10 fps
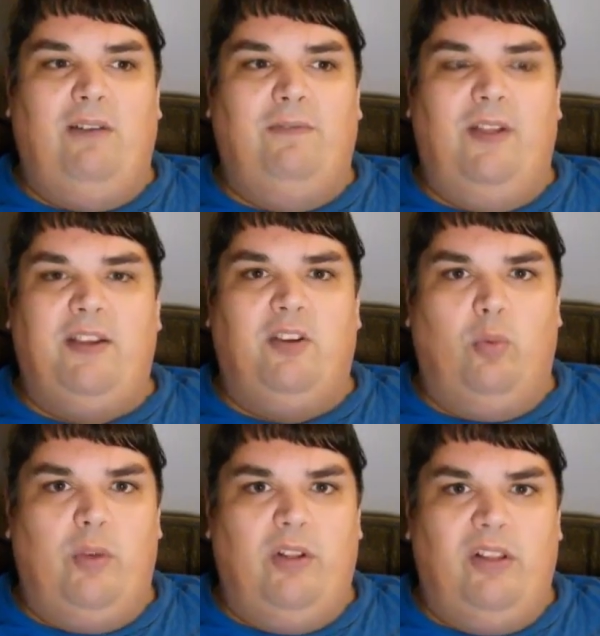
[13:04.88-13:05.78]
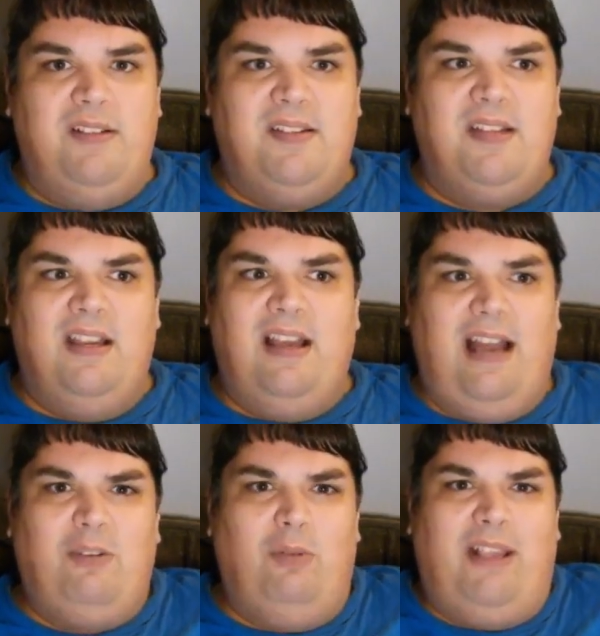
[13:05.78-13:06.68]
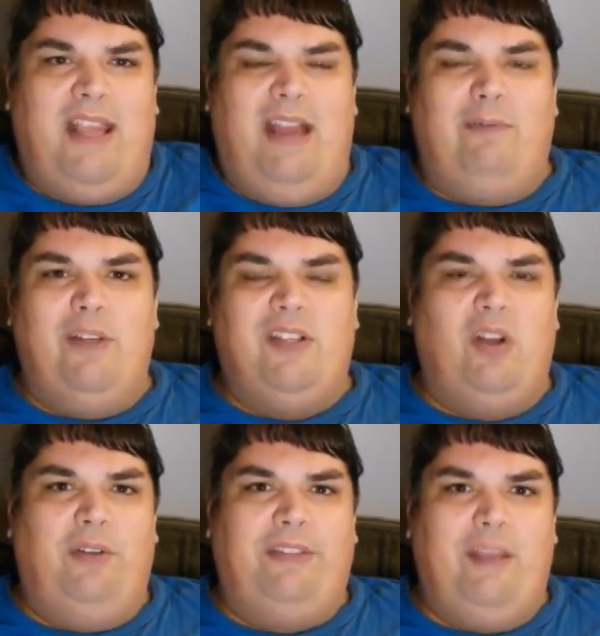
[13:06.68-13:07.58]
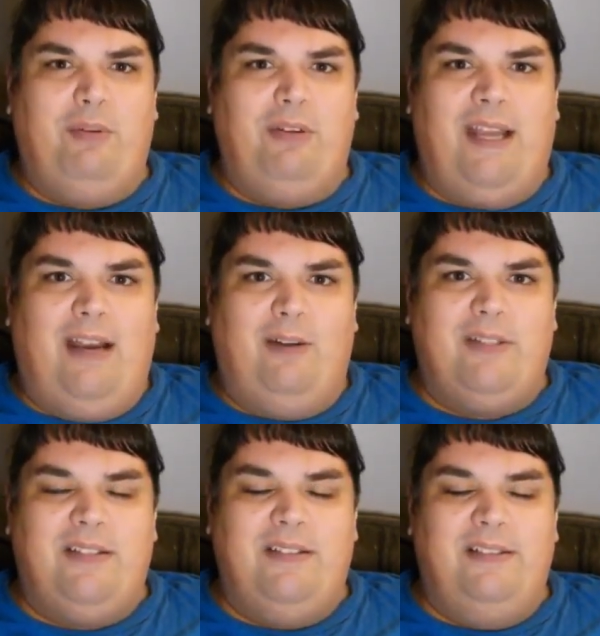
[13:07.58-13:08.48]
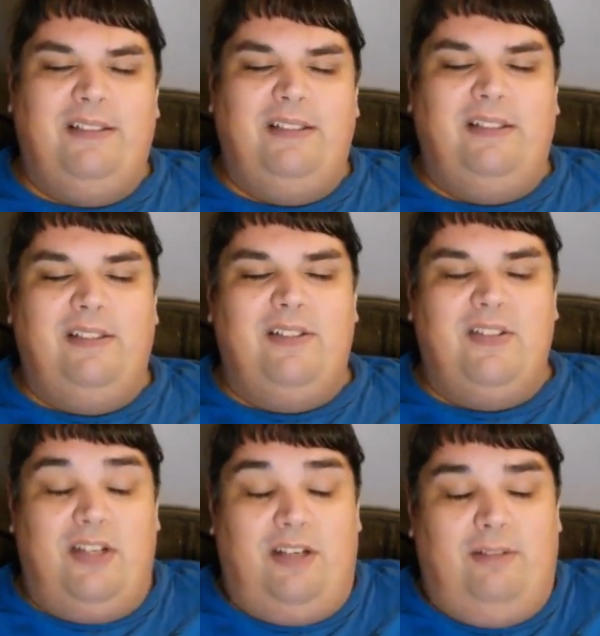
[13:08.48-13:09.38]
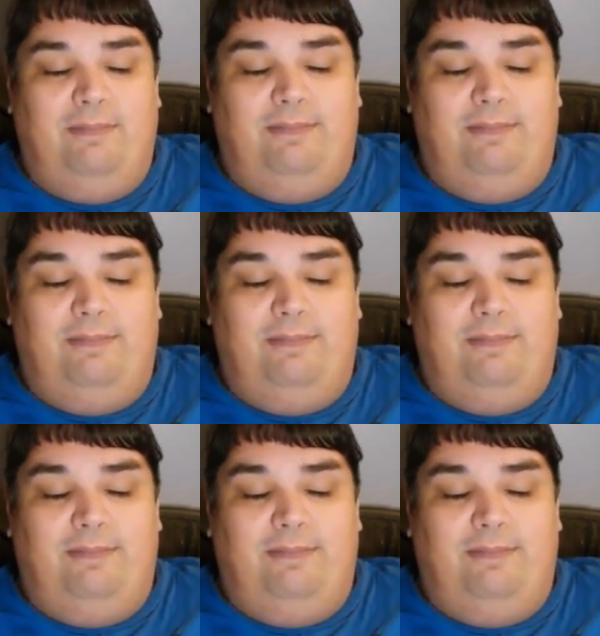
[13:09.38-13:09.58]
like Gorillaz, I don't like every song they put out. So,